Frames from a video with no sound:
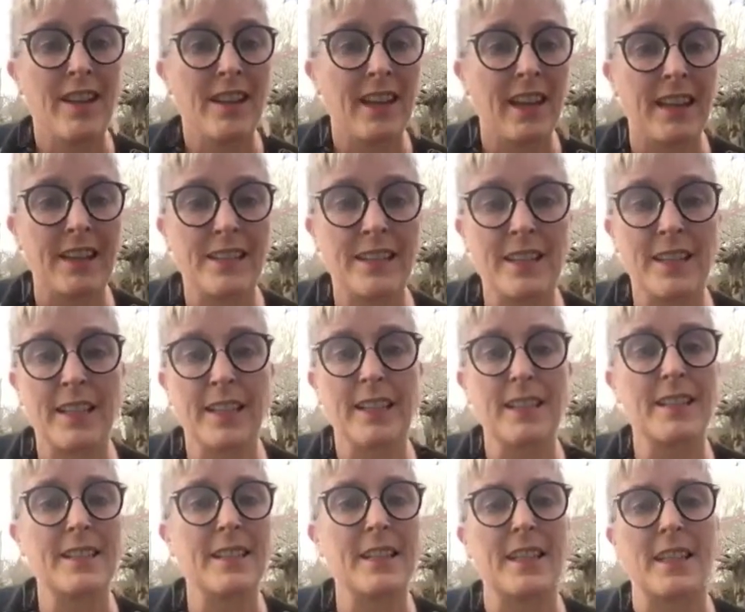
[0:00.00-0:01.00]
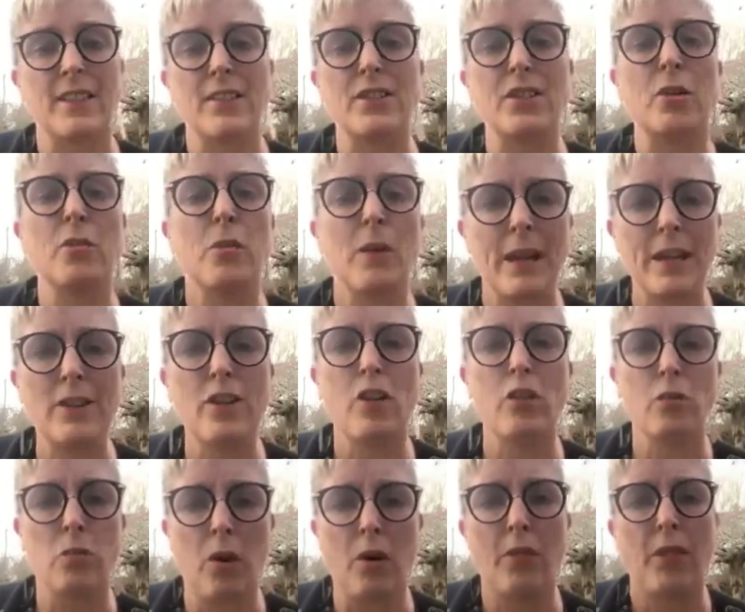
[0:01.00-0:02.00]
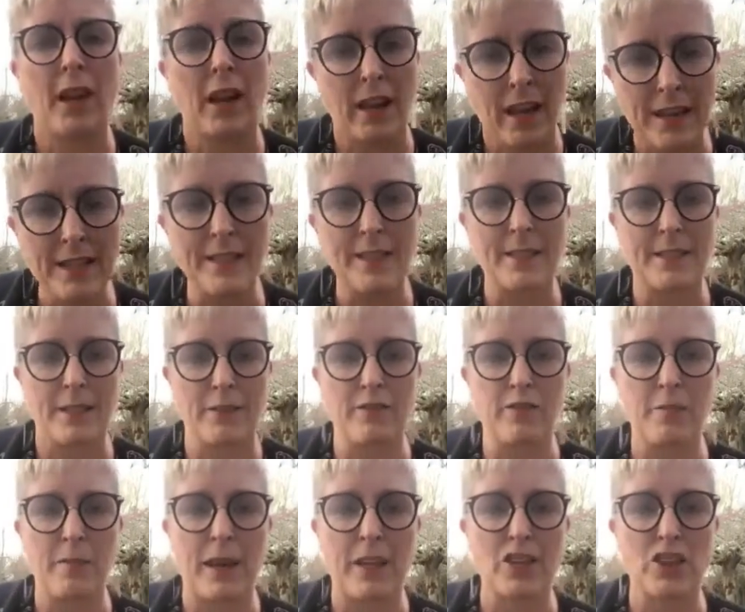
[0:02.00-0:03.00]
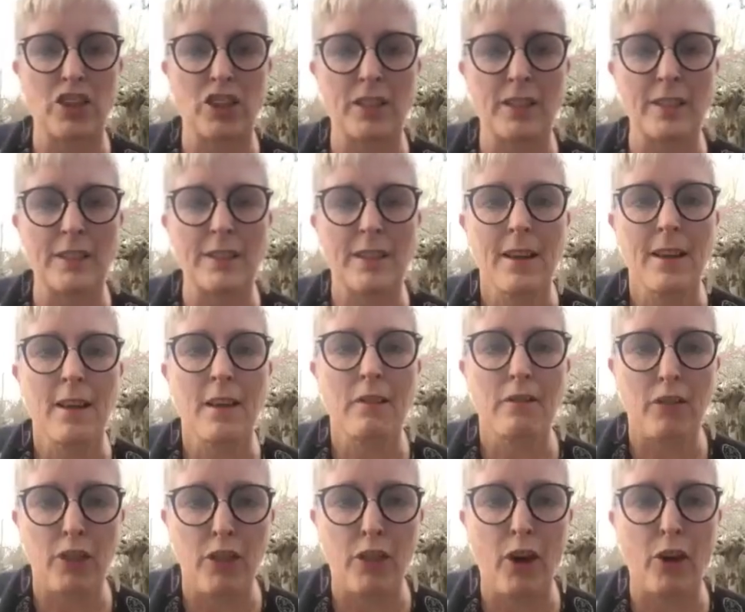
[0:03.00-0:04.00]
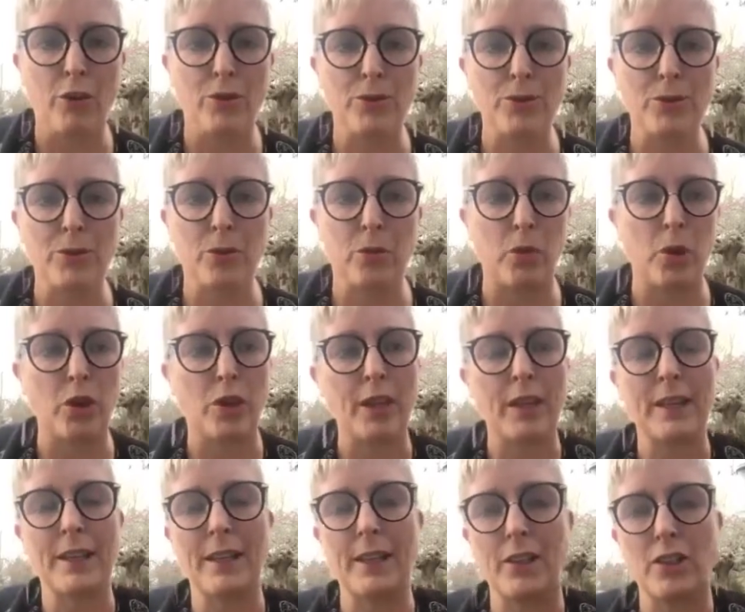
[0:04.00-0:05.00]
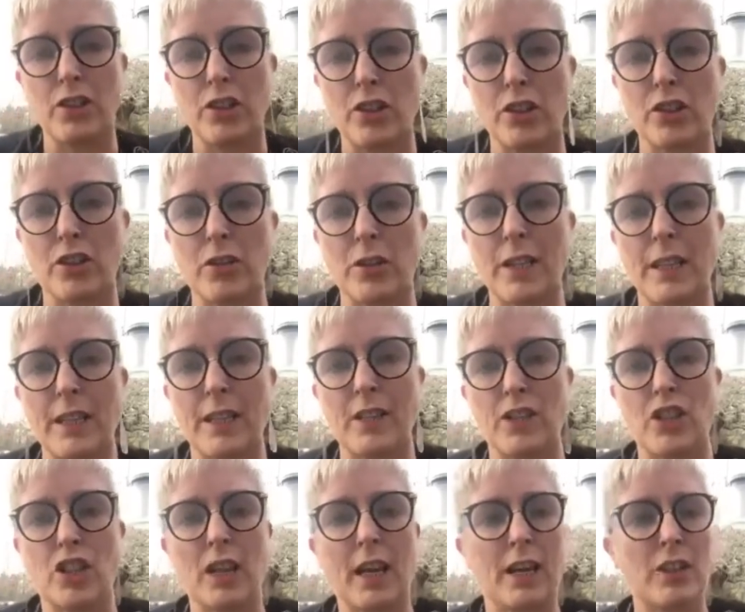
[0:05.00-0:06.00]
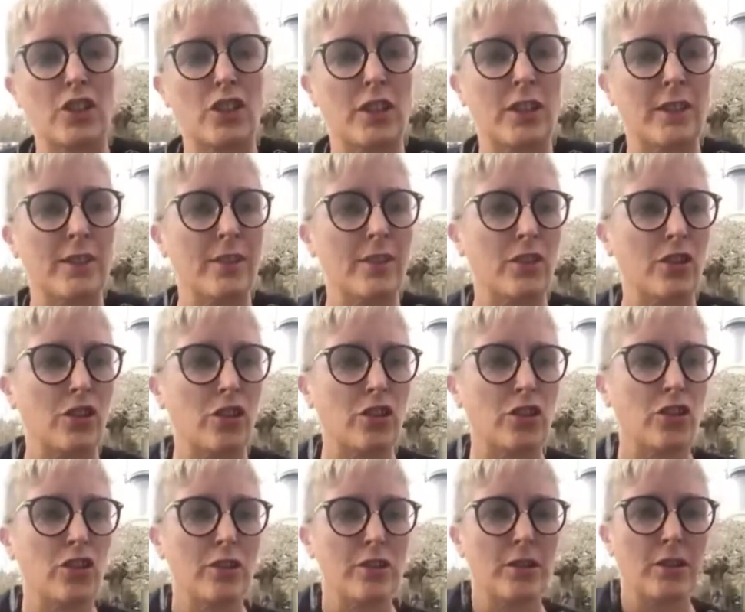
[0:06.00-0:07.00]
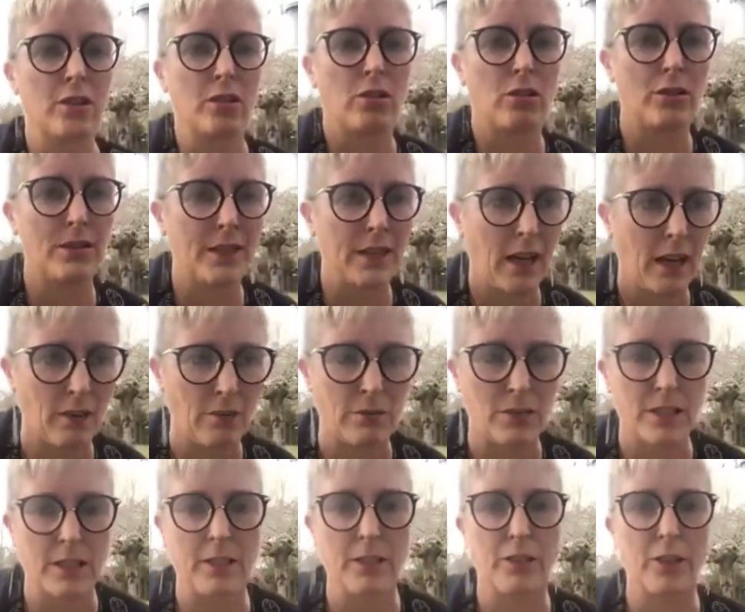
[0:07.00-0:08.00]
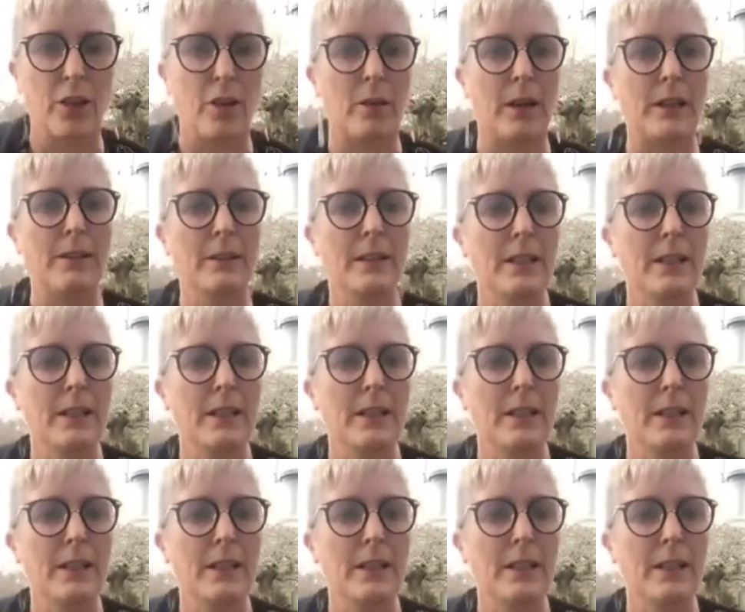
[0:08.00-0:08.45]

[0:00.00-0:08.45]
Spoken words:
and TEC, so we know what the latest information is for those working in tertiary education institutions across Aotearoa.